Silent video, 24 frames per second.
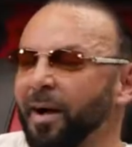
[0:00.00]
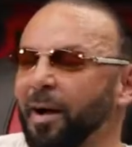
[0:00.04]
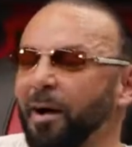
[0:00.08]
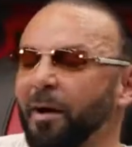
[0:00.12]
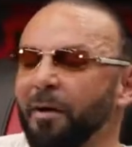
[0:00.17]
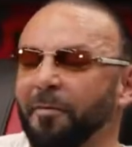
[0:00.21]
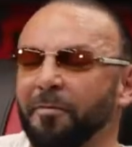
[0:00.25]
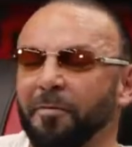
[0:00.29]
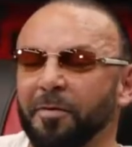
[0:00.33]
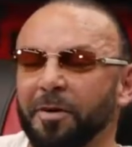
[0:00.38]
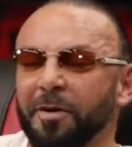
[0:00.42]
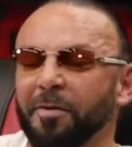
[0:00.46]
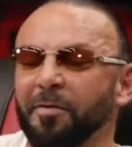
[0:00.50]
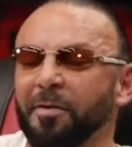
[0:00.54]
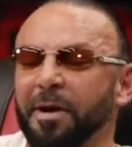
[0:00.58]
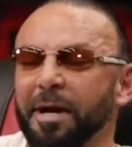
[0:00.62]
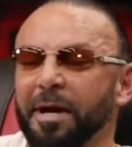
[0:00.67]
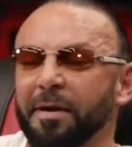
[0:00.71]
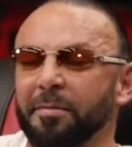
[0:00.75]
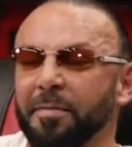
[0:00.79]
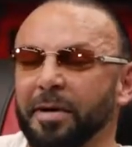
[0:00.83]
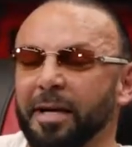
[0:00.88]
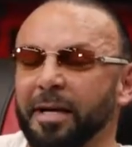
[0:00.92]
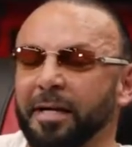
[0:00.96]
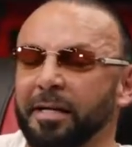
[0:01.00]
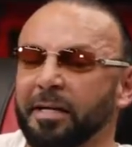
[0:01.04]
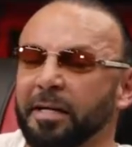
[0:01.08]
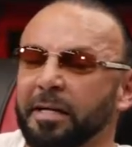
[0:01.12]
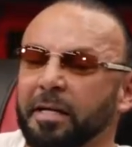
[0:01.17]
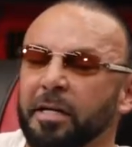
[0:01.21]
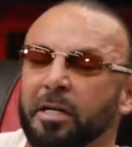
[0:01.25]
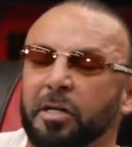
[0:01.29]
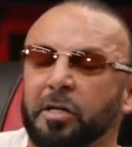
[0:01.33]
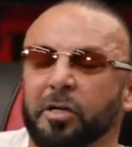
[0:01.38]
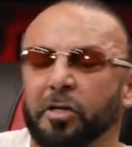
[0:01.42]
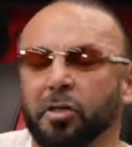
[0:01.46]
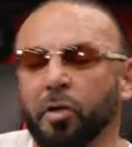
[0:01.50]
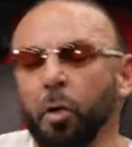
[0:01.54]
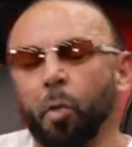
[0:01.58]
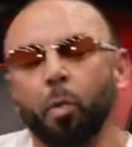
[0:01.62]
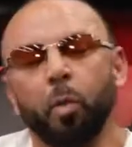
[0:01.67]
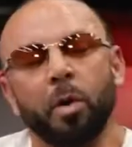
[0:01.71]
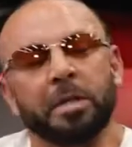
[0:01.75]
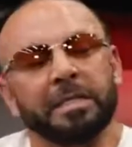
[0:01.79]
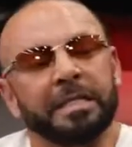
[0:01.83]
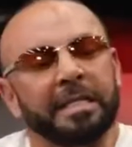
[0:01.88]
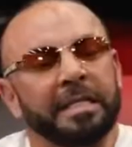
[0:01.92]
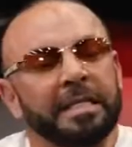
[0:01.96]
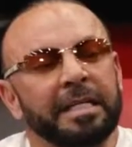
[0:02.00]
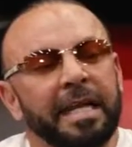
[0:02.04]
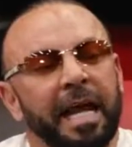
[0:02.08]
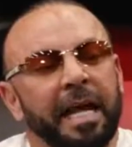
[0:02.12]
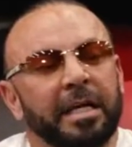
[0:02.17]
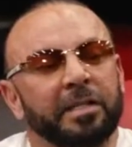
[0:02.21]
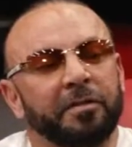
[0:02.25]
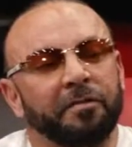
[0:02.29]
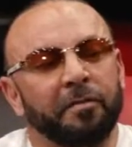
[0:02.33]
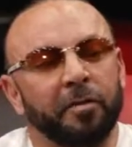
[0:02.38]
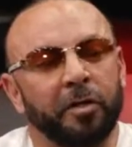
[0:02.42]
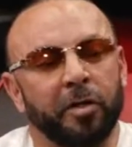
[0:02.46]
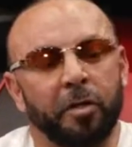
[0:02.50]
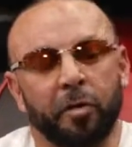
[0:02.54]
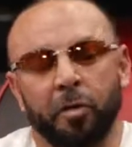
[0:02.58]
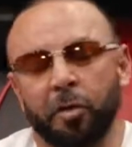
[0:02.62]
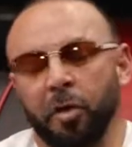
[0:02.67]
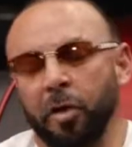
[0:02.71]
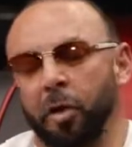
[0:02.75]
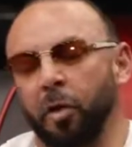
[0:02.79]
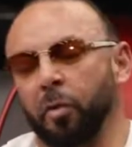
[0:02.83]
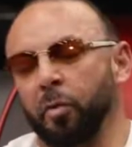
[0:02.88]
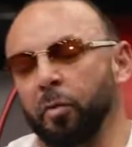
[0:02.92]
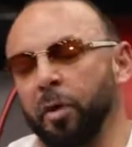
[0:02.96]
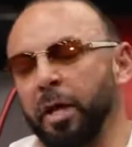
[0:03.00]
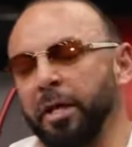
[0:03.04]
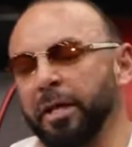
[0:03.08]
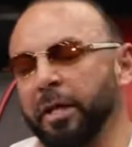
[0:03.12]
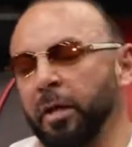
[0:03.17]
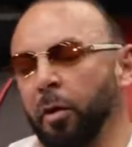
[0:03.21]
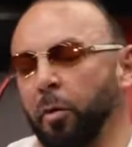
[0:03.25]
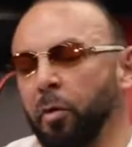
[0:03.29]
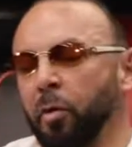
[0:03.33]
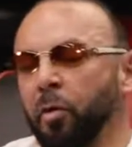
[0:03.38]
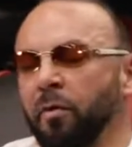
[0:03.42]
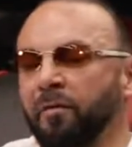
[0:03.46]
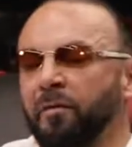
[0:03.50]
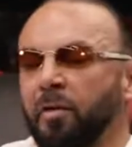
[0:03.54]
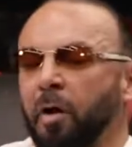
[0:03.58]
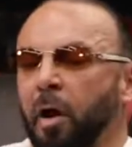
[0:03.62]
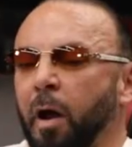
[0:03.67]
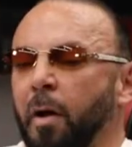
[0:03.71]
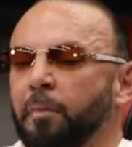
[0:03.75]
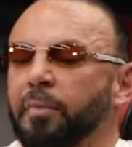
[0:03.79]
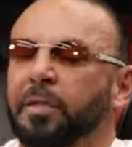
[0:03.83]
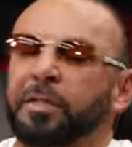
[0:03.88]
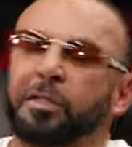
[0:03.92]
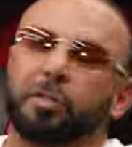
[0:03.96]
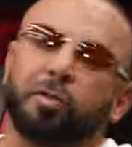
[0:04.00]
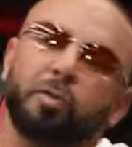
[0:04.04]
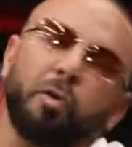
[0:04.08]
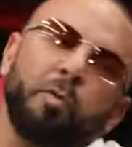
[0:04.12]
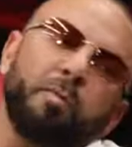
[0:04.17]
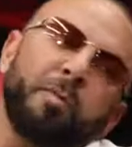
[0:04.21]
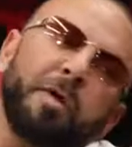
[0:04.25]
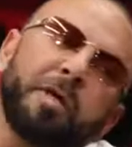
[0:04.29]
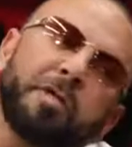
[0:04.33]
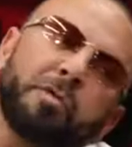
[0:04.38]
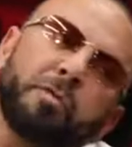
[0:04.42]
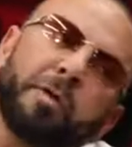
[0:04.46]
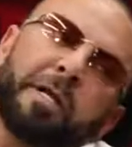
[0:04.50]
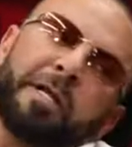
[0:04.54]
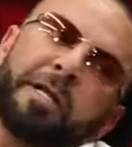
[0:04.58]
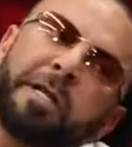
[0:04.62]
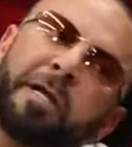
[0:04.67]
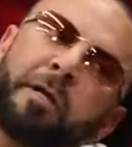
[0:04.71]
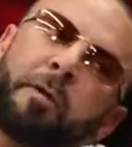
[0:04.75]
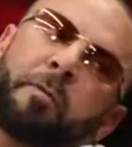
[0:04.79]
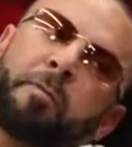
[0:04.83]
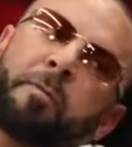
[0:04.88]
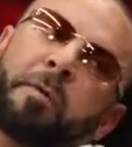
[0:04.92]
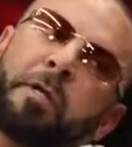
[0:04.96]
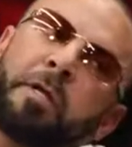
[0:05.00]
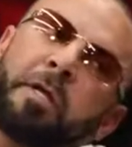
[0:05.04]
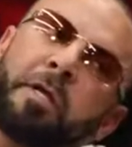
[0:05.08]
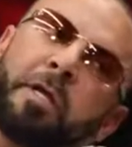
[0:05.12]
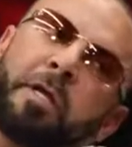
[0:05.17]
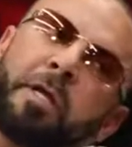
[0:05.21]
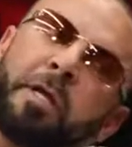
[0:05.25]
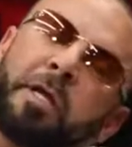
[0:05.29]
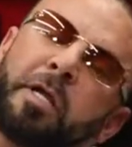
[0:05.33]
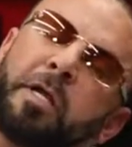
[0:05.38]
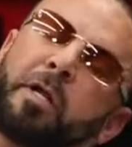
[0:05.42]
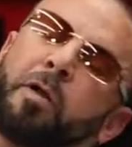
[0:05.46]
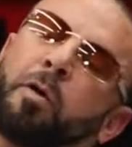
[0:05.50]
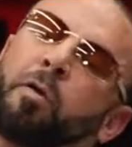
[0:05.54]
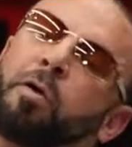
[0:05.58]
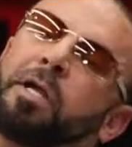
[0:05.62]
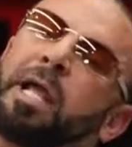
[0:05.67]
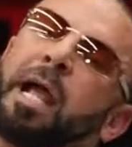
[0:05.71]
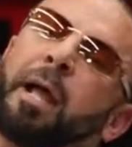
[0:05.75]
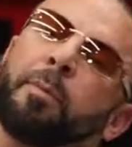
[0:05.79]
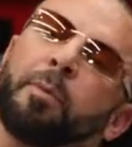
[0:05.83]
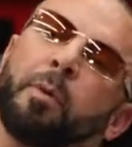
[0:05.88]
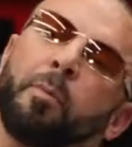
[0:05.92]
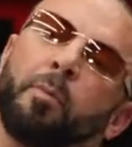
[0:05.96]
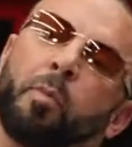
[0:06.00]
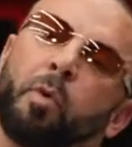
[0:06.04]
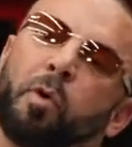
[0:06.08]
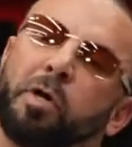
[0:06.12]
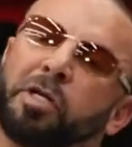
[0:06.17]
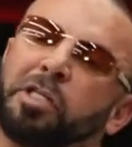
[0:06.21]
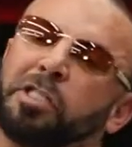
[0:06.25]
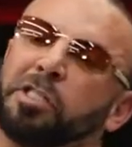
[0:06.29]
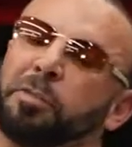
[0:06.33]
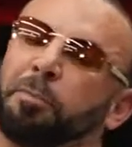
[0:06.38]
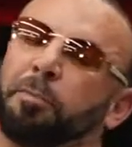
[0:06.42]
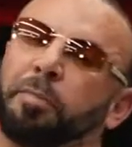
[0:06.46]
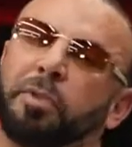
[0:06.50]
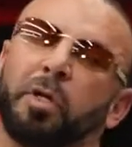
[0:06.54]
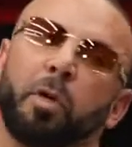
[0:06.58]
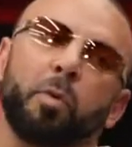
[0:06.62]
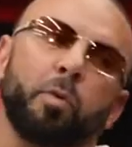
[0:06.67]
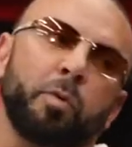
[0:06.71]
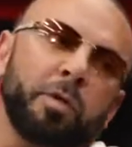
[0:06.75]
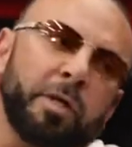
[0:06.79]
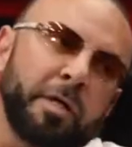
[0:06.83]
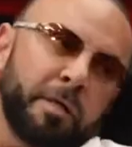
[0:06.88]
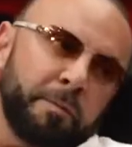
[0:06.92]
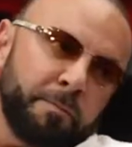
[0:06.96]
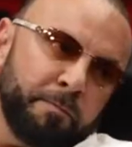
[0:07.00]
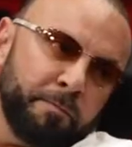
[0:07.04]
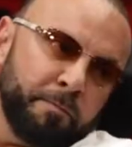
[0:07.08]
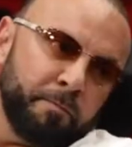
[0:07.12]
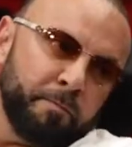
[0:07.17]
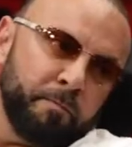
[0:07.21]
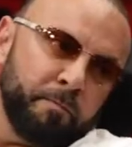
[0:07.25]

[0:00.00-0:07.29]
All for the gram, man. So what's next for you? You know, you have accomplished so much right now. You know, capital markets is blowing up.